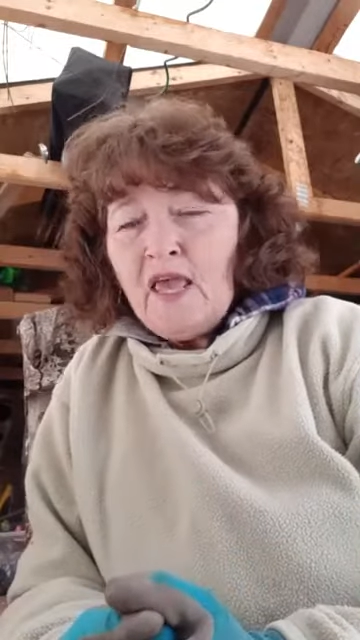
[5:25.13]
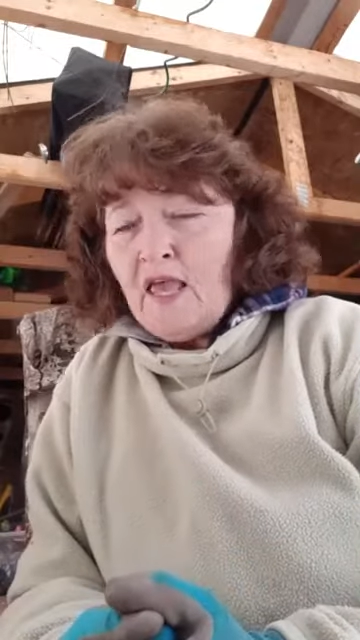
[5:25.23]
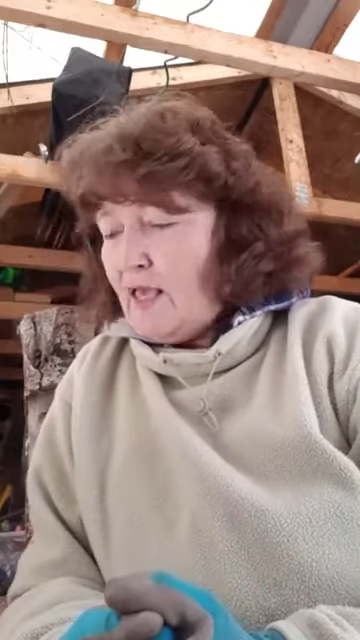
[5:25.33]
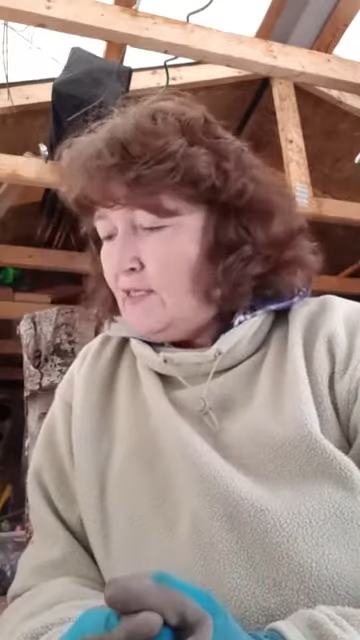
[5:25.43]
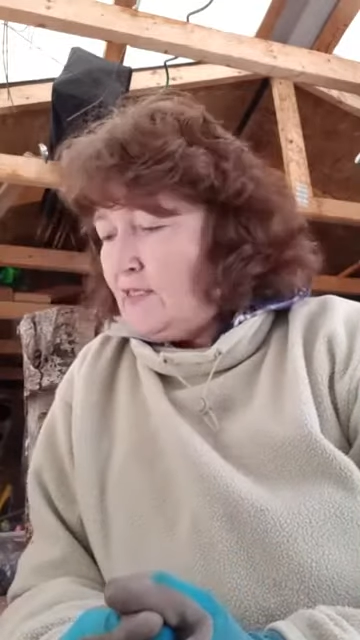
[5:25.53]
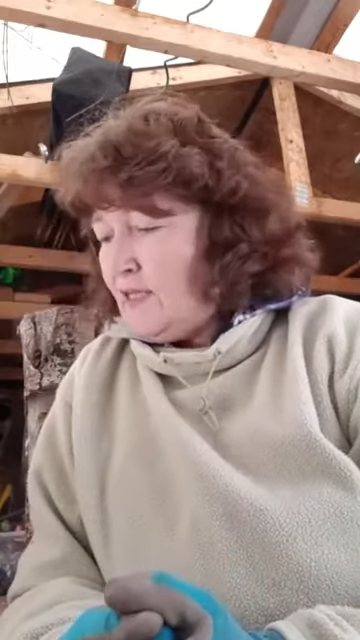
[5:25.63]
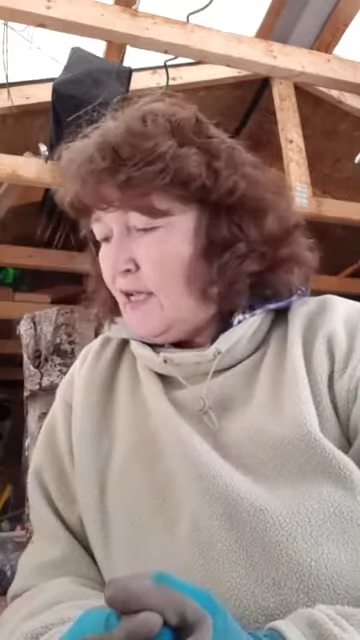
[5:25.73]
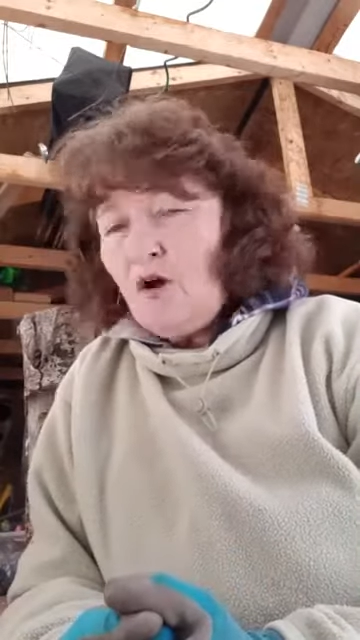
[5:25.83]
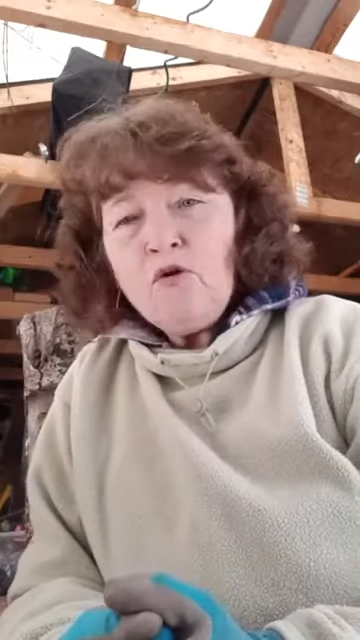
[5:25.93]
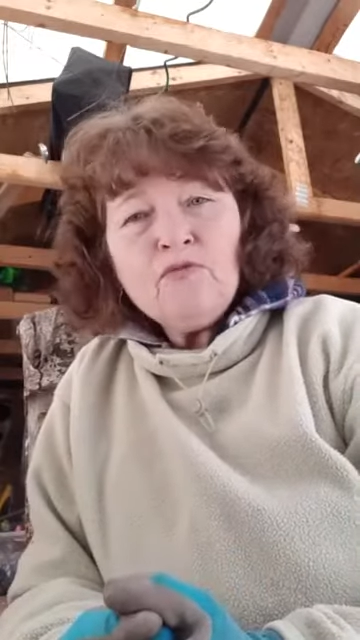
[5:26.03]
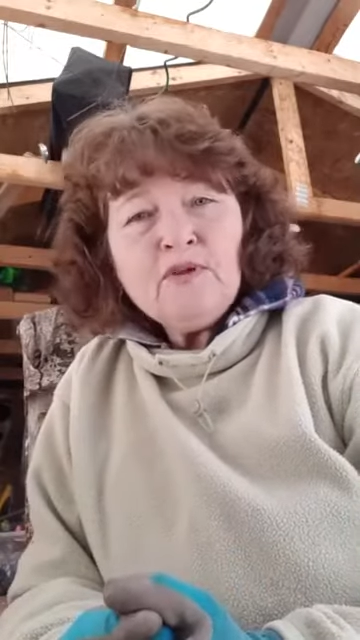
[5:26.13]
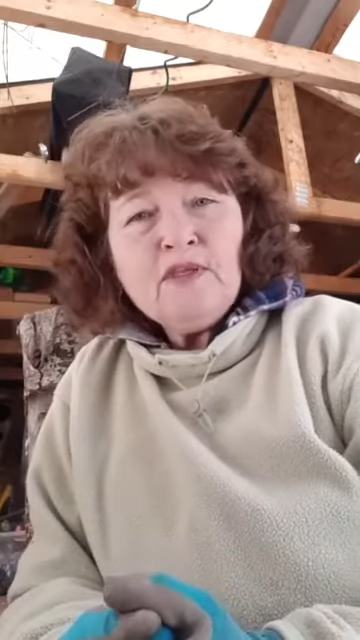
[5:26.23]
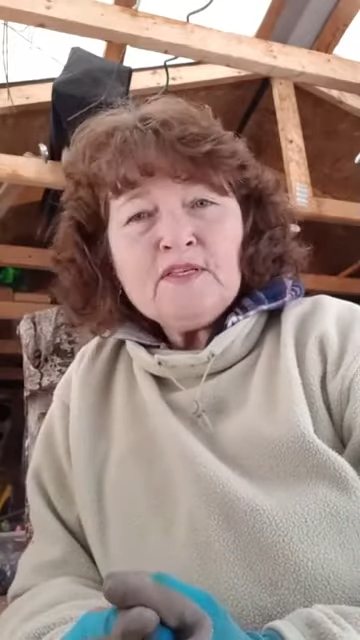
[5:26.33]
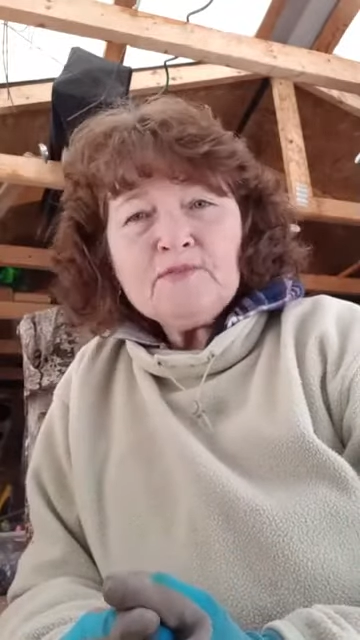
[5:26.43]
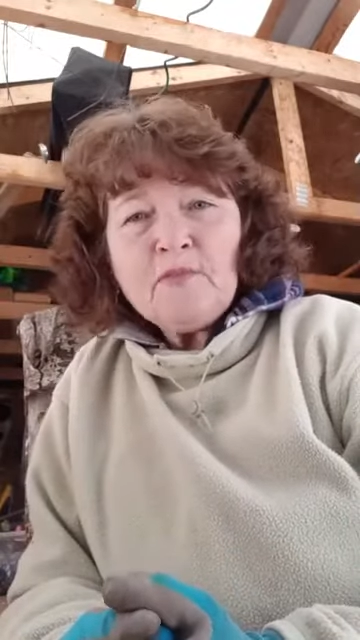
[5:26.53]
and hopefully
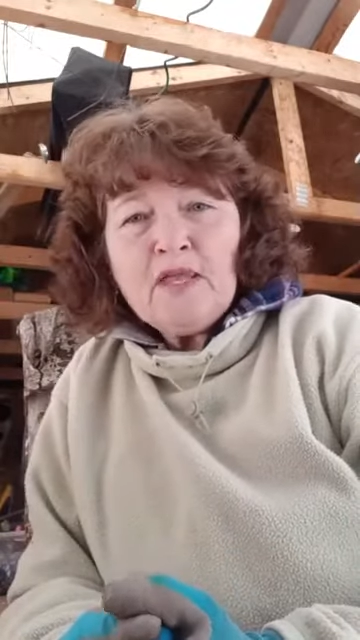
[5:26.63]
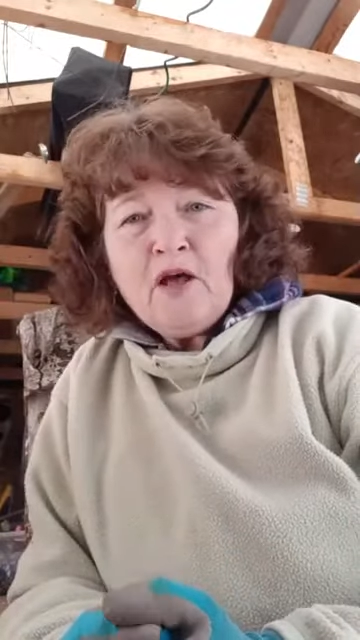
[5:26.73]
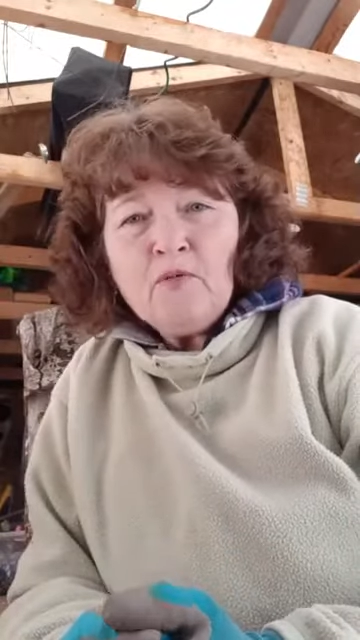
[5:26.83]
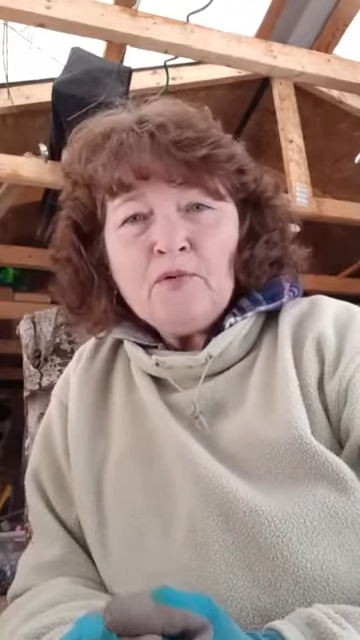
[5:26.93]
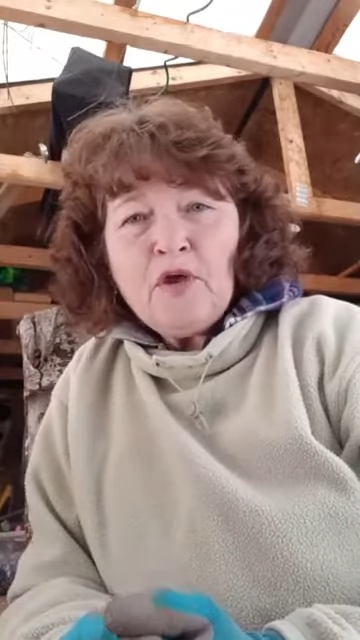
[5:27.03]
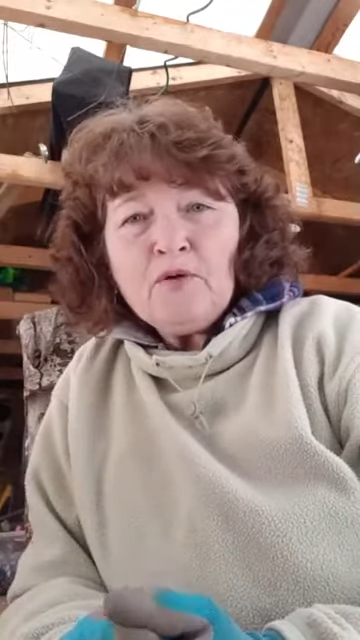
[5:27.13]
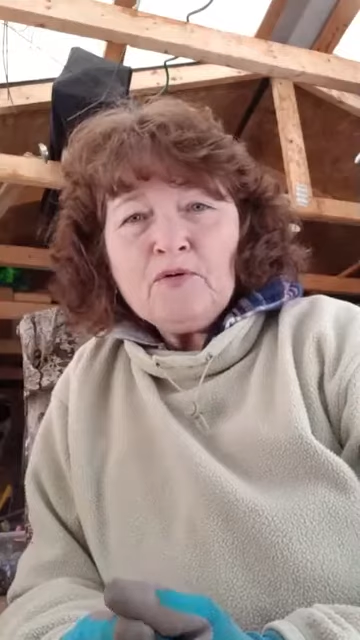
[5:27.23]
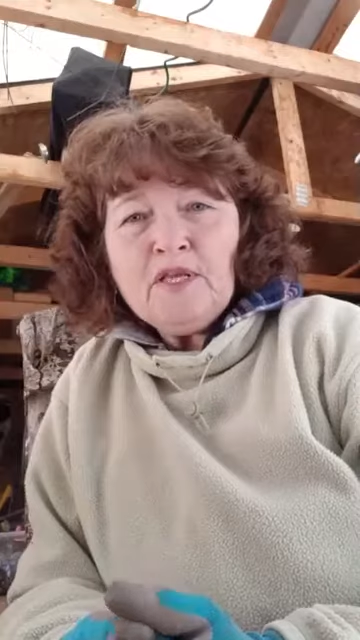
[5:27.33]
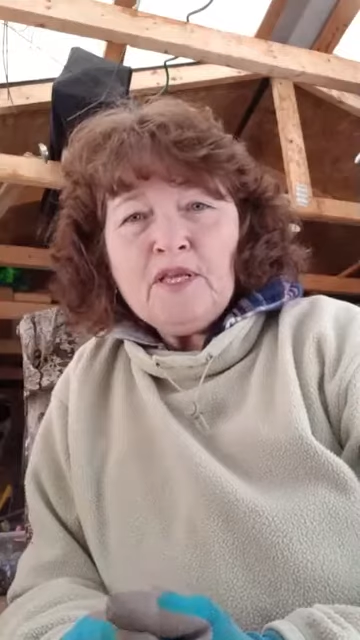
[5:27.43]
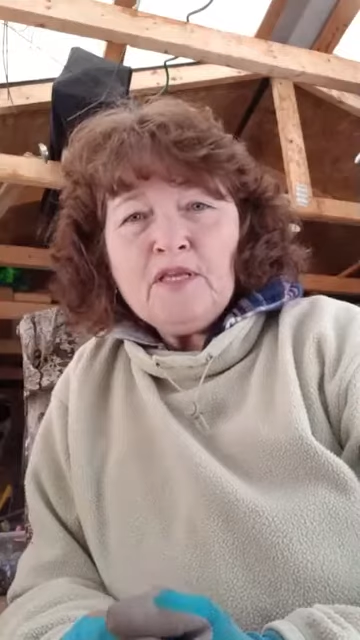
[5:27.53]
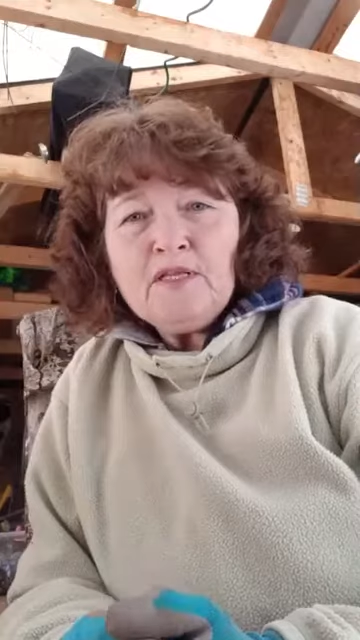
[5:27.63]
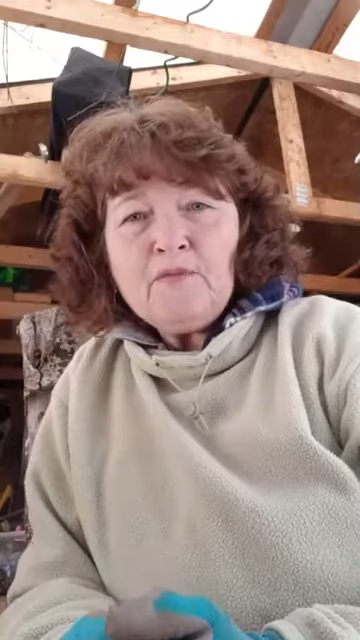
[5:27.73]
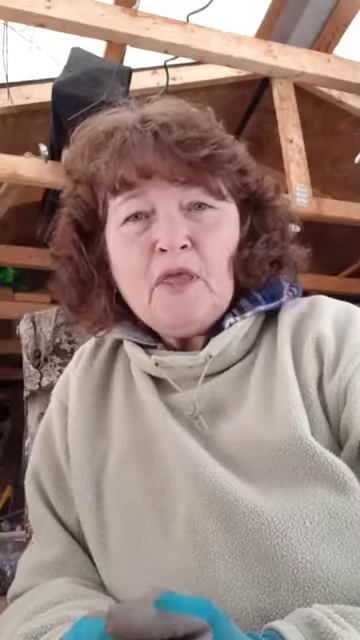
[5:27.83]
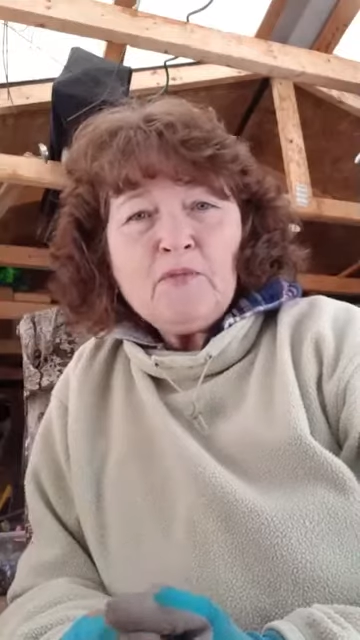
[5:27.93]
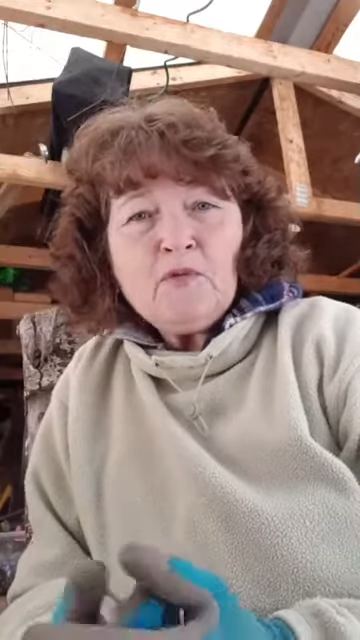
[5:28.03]
this might help you out in
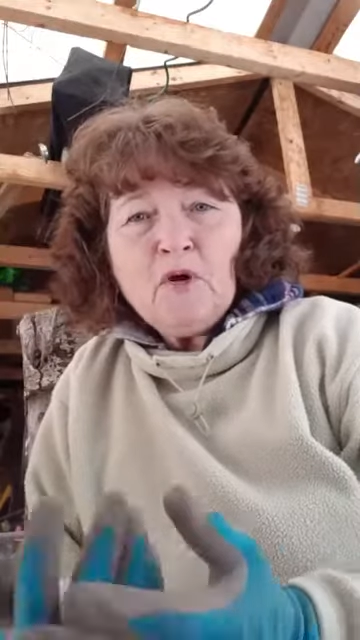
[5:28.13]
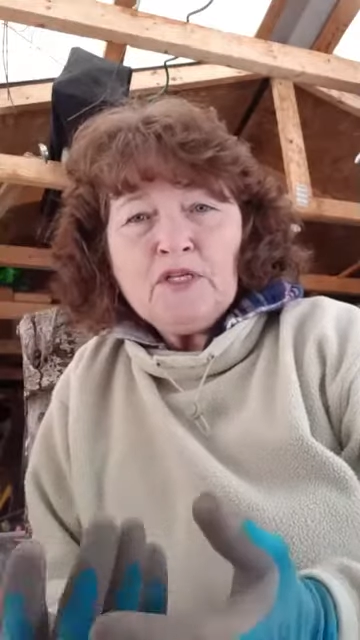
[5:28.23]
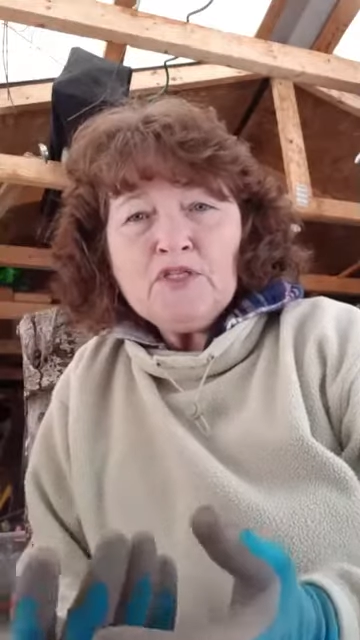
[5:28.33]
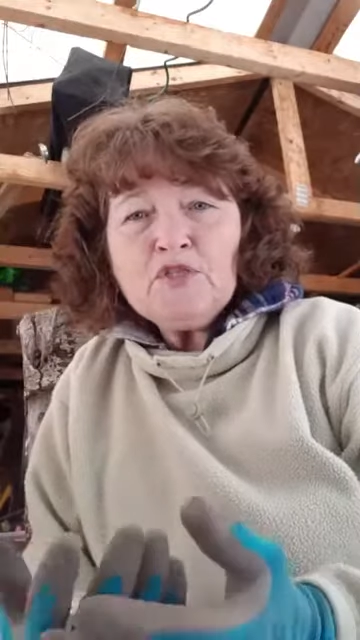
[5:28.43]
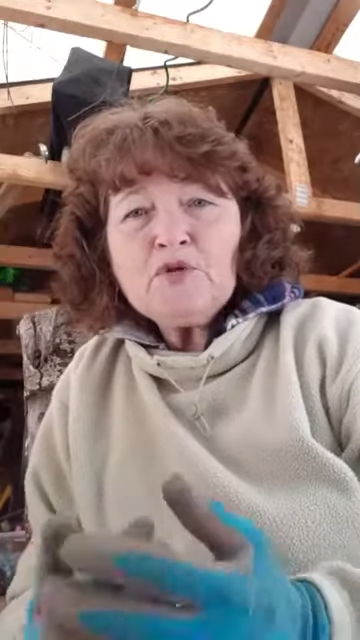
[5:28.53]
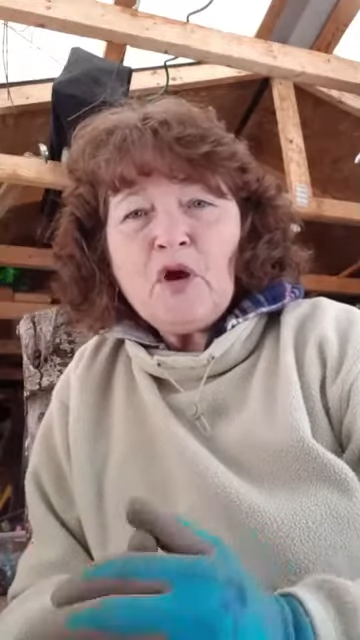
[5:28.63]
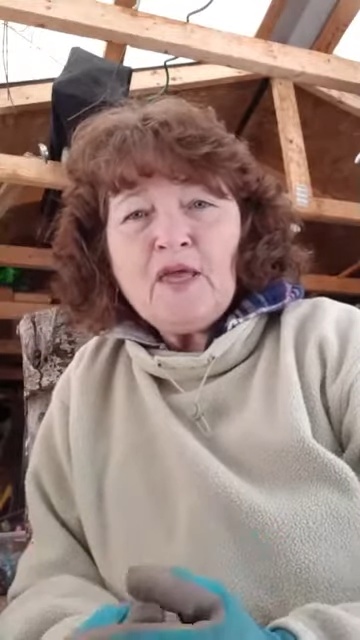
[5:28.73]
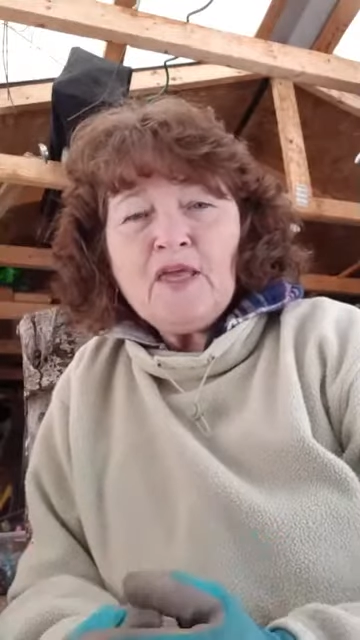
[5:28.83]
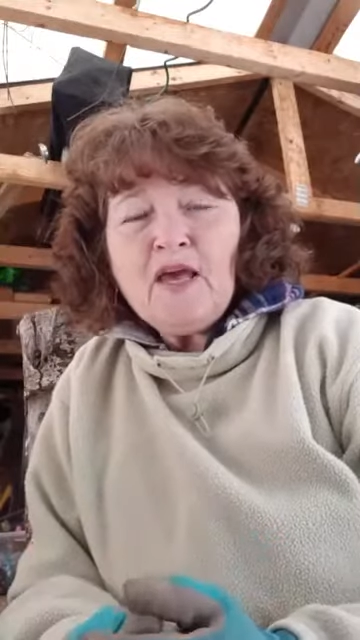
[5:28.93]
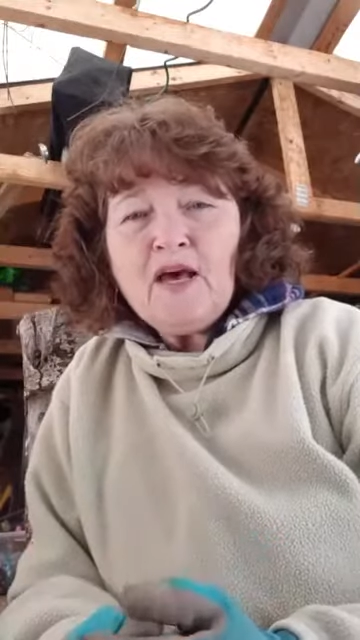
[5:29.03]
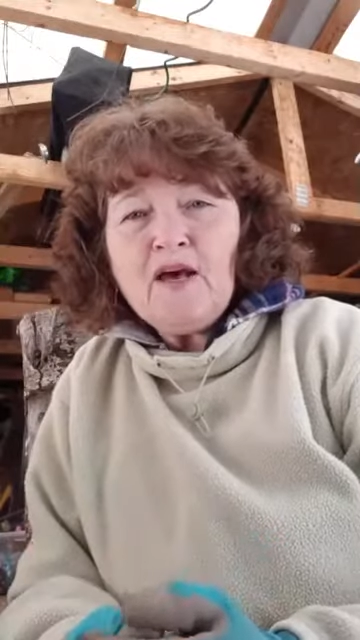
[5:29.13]
maybe wanting to try